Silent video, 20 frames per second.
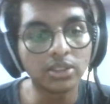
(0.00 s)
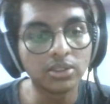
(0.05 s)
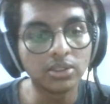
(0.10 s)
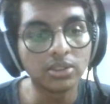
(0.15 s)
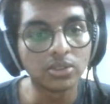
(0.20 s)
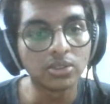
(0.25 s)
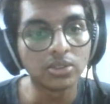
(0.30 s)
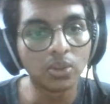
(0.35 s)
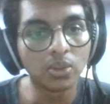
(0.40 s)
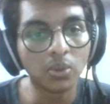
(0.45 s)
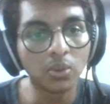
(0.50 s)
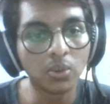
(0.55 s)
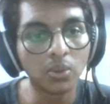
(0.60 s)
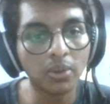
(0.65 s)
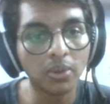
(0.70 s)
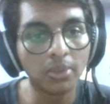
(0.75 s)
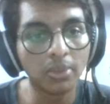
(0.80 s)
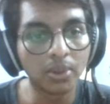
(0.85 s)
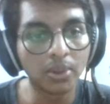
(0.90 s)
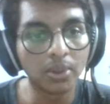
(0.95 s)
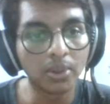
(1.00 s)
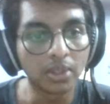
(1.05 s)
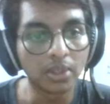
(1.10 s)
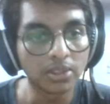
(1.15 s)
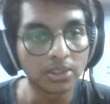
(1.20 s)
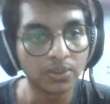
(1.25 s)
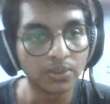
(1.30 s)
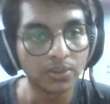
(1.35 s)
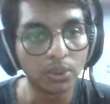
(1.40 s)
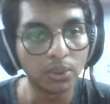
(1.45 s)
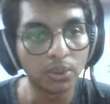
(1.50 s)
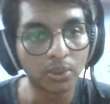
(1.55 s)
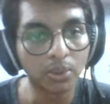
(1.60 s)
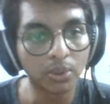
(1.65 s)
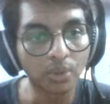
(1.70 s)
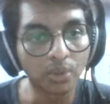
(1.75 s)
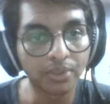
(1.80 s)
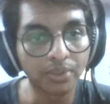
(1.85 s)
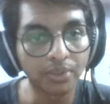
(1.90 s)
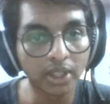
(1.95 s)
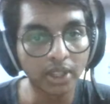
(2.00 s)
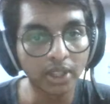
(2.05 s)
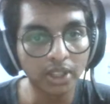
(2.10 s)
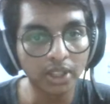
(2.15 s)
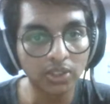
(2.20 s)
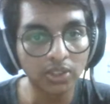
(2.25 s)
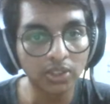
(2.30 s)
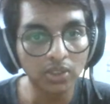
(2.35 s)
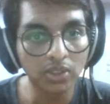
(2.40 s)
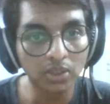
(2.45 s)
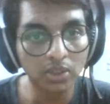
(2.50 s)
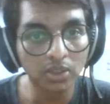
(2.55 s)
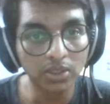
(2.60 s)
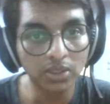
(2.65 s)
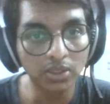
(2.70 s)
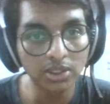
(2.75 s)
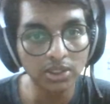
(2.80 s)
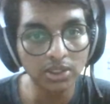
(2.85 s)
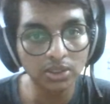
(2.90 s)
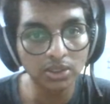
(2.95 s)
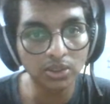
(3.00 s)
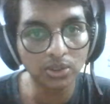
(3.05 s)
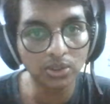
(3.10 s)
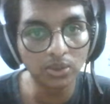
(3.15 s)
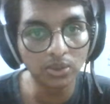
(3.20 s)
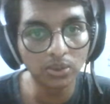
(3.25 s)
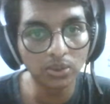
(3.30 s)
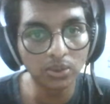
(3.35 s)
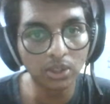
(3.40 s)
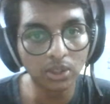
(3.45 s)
So what we'll be doing is we'll be configuring each of the routers to